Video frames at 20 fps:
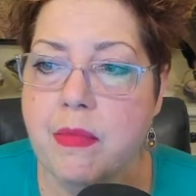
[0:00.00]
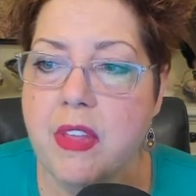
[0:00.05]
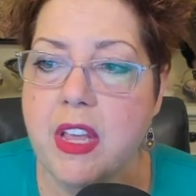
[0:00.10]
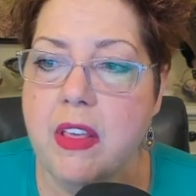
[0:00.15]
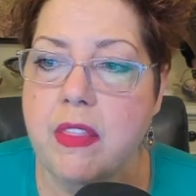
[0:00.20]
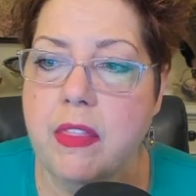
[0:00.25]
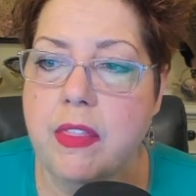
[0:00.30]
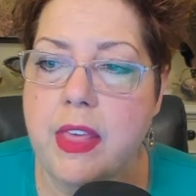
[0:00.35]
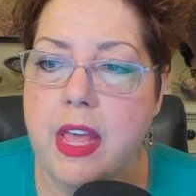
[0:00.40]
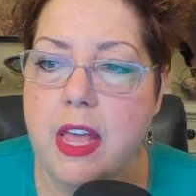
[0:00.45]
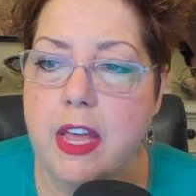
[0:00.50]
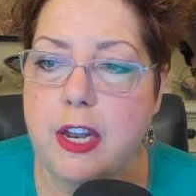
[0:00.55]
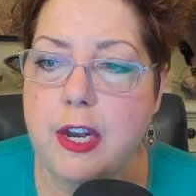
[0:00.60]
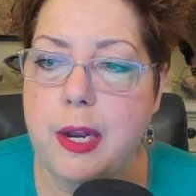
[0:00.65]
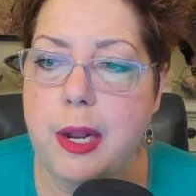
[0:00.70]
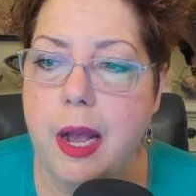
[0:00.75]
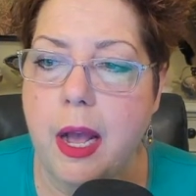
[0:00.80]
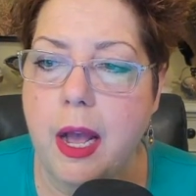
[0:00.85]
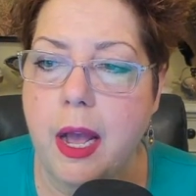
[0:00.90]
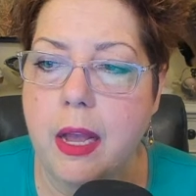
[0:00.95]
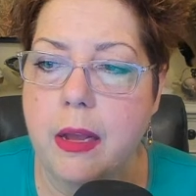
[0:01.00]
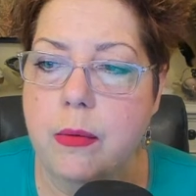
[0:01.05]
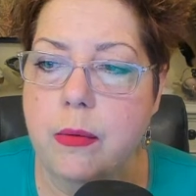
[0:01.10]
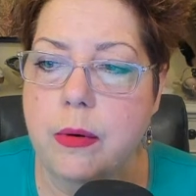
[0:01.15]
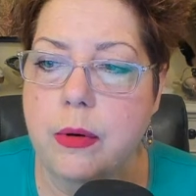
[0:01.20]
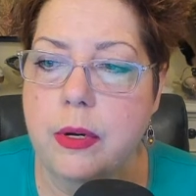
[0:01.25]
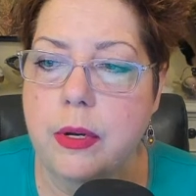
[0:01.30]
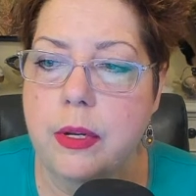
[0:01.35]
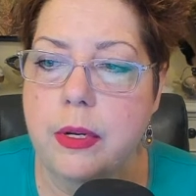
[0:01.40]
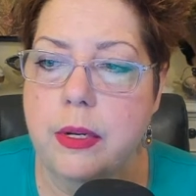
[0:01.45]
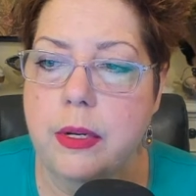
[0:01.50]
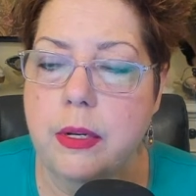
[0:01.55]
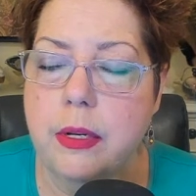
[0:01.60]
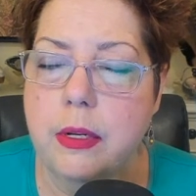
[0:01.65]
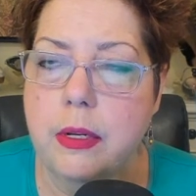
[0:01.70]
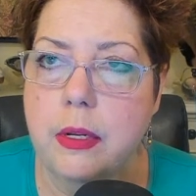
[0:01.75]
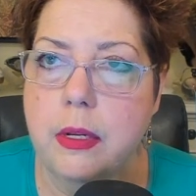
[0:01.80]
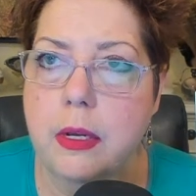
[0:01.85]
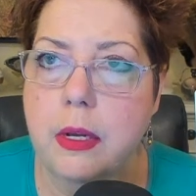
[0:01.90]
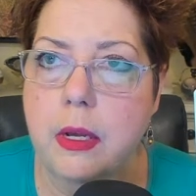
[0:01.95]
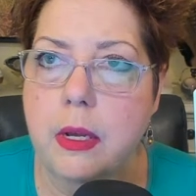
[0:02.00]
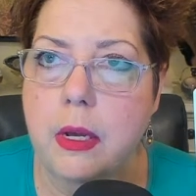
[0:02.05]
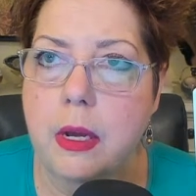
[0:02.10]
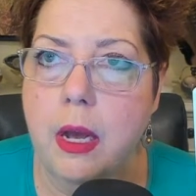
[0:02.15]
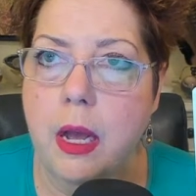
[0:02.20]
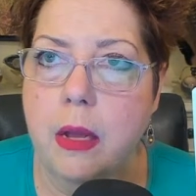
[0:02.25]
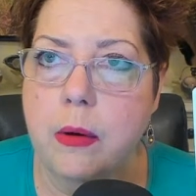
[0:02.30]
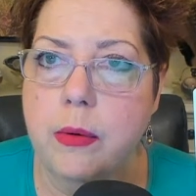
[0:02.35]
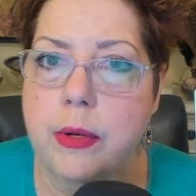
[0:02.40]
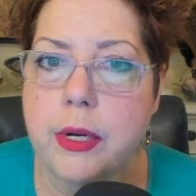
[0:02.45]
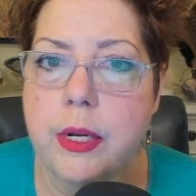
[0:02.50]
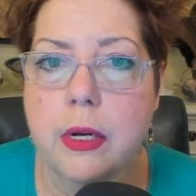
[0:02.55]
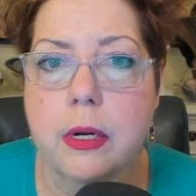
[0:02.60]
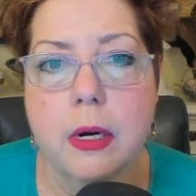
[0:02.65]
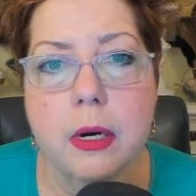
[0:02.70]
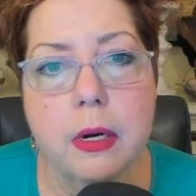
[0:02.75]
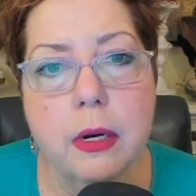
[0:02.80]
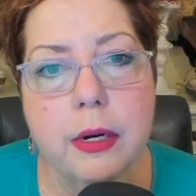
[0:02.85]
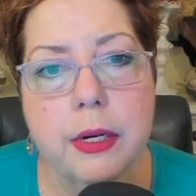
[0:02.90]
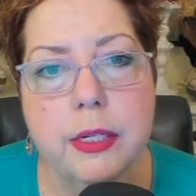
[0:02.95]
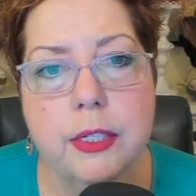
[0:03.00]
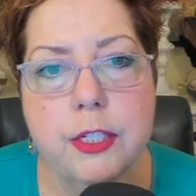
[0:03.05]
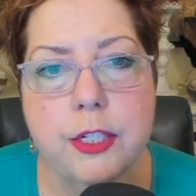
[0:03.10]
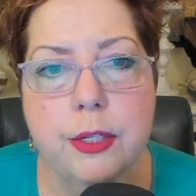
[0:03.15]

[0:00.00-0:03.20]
then I would encourage